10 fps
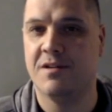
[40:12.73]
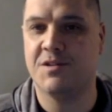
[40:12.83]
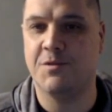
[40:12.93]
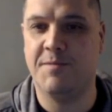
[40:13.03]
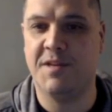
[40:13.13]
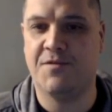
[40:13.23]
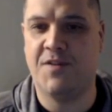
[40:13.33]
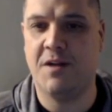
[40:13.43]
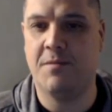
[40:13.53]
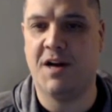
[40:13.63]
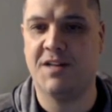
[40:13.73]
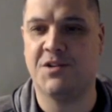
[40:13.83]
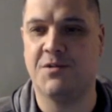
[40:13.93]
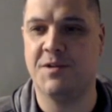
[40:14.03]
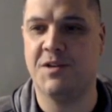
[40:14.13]
So we beat the final boss,
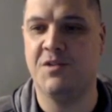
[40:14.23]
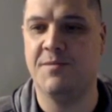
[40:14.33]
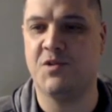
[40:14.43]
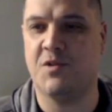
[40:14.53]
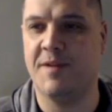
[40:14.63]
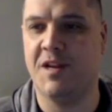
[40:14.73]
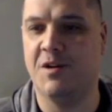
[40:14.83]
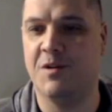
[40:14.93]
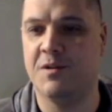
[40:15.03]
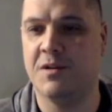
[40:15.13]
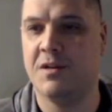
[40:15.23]
Human Torpedo.